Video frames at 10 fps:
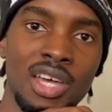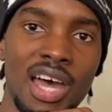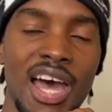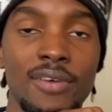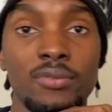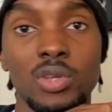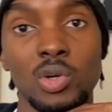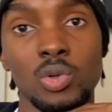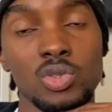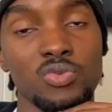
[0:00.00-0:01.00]
have
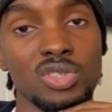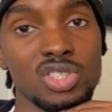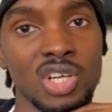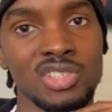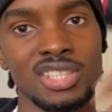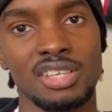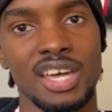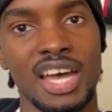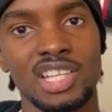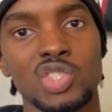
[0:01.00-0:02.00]
those results that they
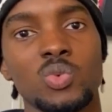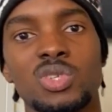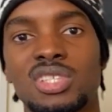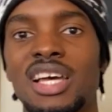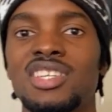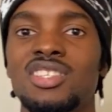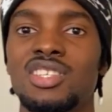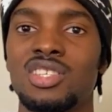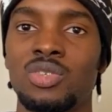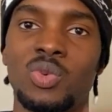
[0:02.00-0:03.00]
had towards last
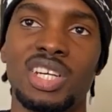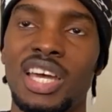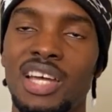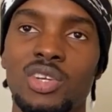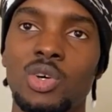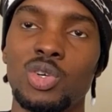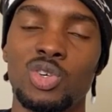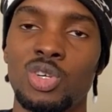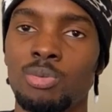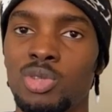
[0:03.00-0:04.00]
season when they had no
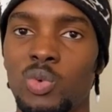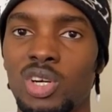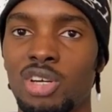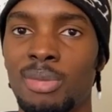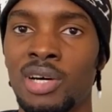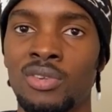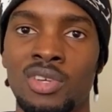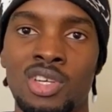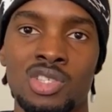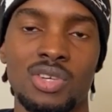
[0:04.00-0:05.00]
Europe to worry about.
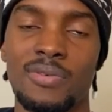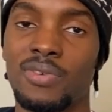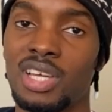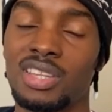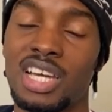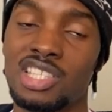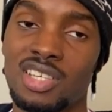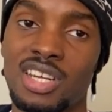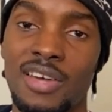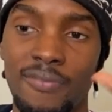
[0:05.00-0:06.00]
So I feel like that's
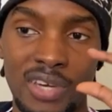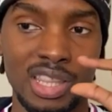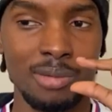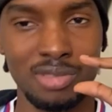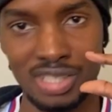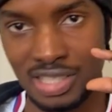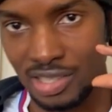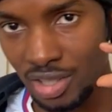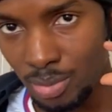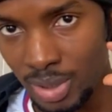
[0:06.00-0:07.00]
going to affect them just a
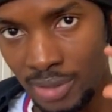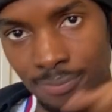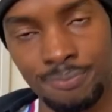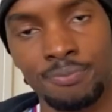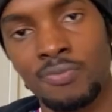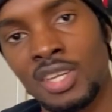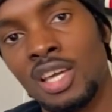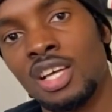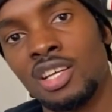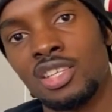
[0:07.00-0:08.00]
little bit.
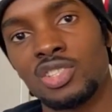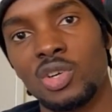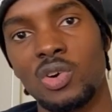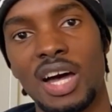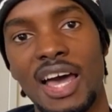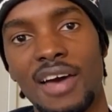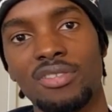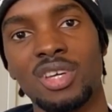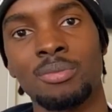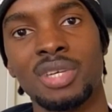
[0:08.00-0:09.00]
So I have
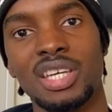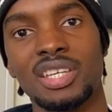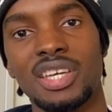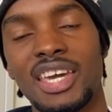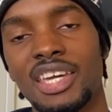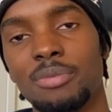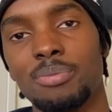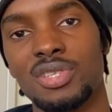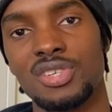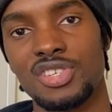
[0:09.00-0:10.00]
them in 8th
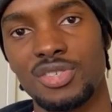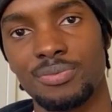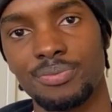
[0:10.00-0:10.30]
position.